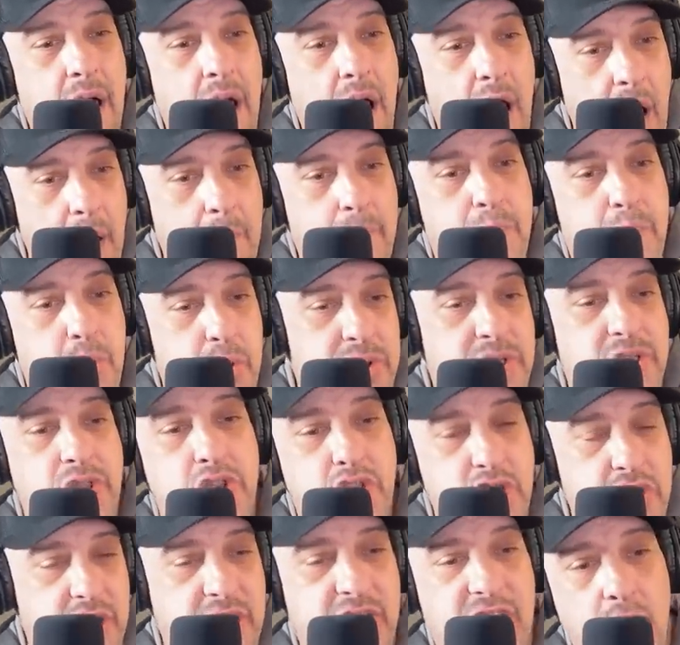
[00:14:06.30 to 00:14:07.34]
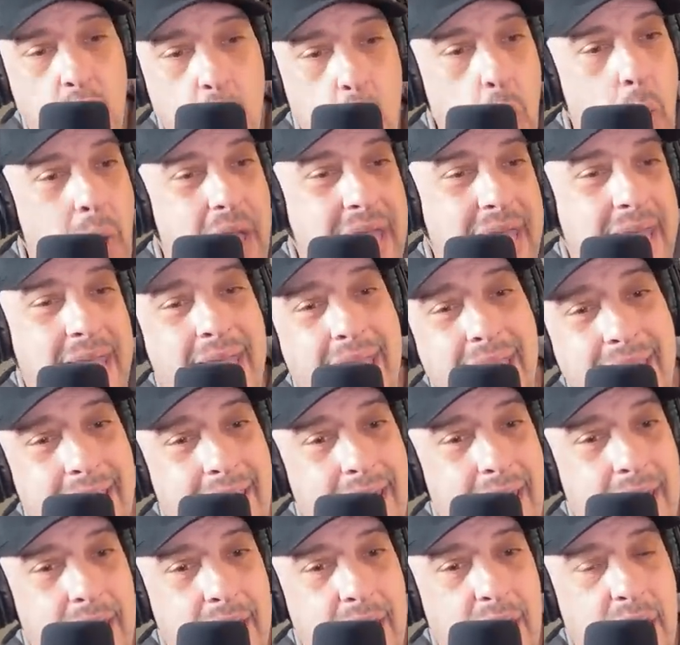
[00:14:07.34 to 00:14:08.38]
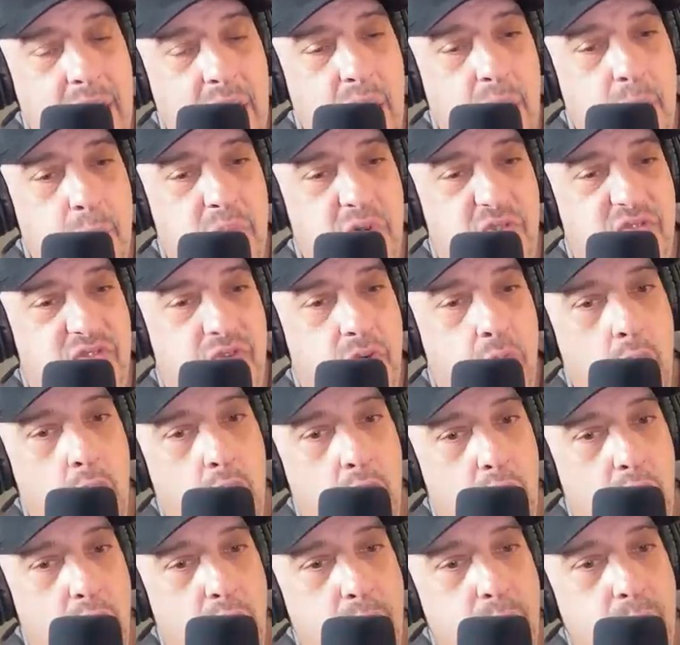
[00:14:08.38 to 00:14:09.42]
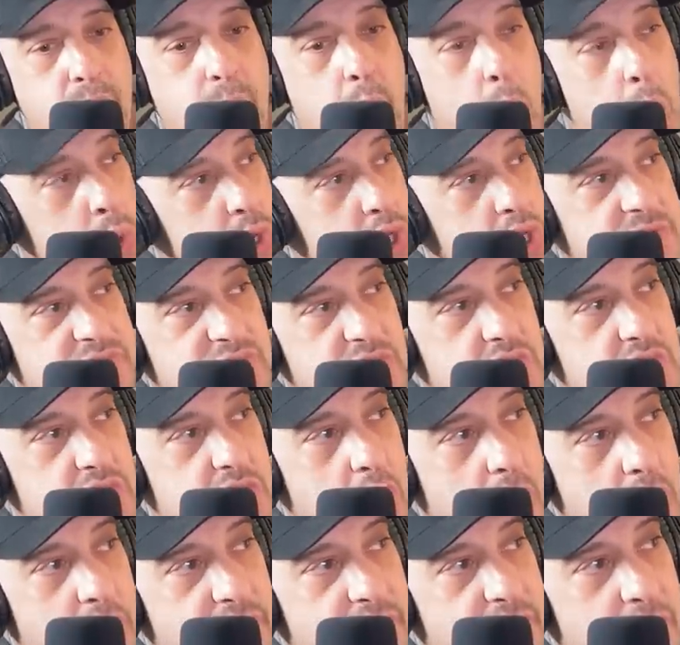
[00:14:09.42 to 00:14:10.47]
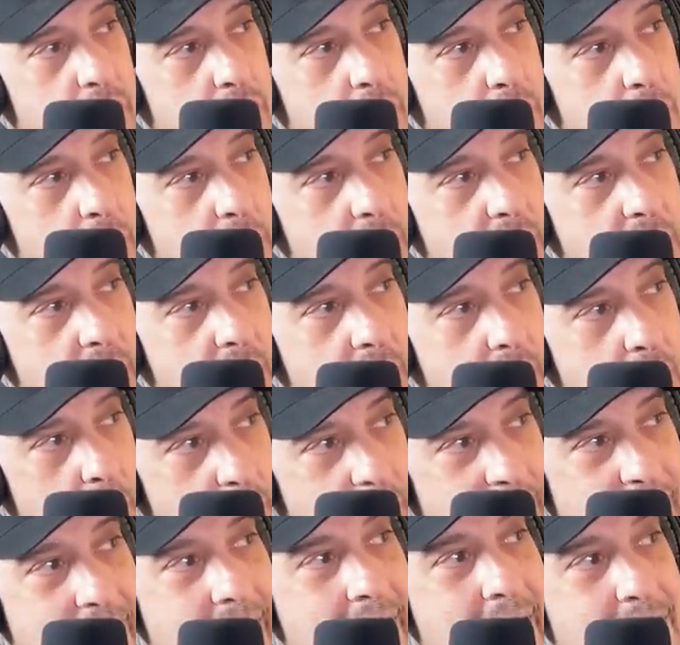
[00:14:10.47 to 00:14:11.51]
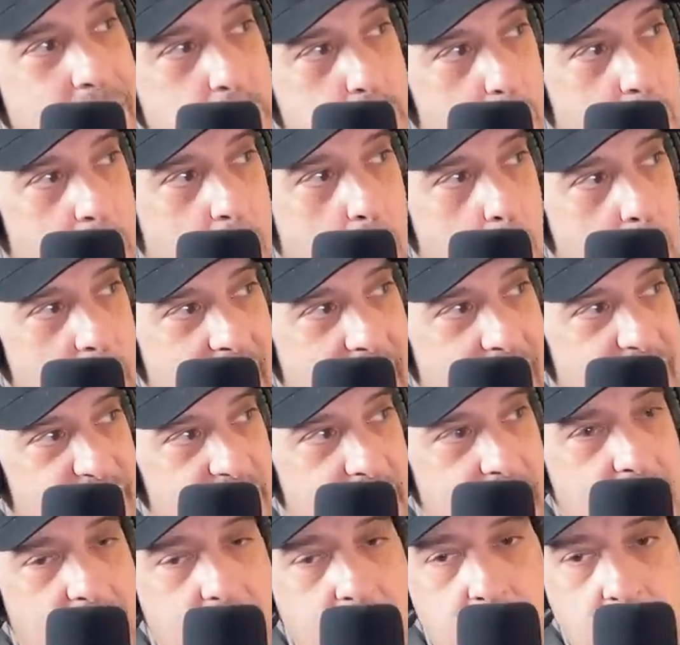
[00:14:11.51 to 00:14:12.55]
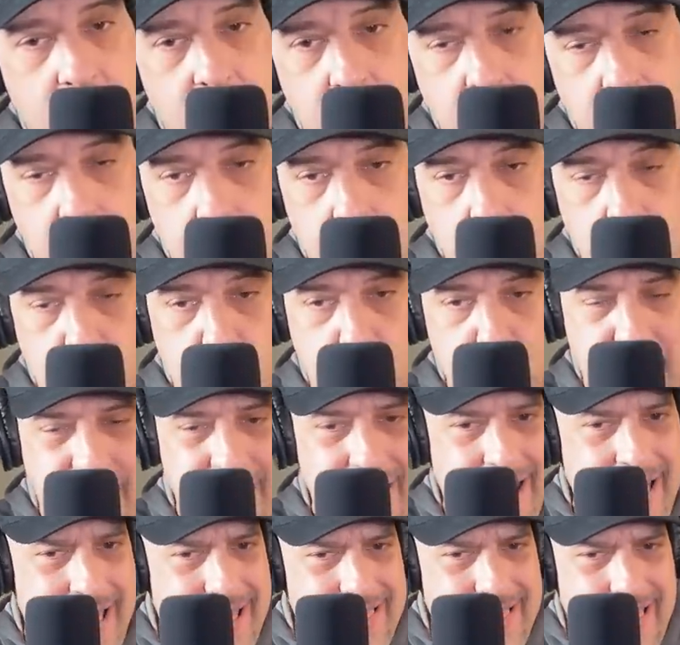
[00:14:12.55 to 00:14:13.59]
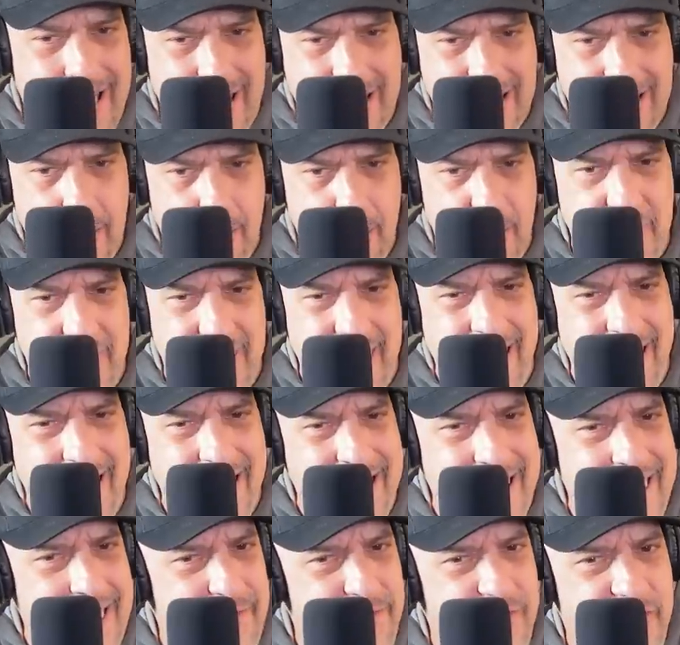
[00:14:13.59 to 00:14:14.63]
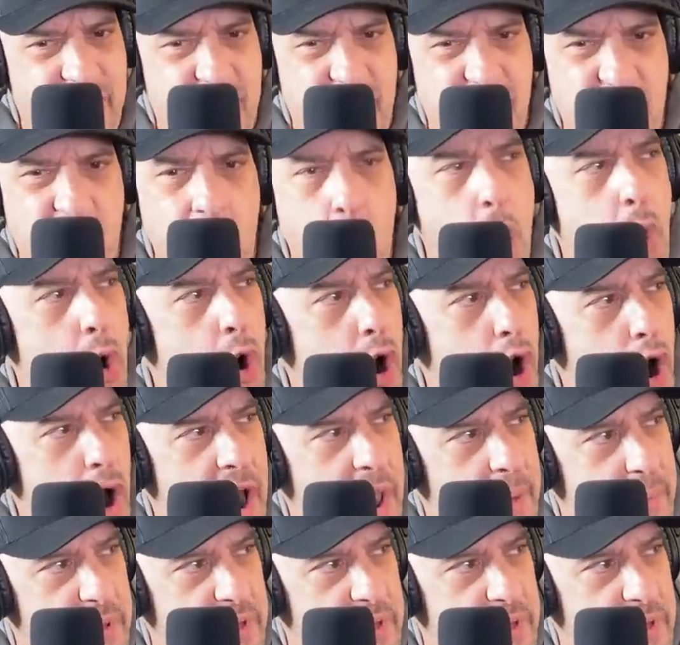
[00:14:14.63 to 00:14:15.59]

up putting Chicky away before most of the Scarfo era guys went away. I think Chicky got locked up in '84, I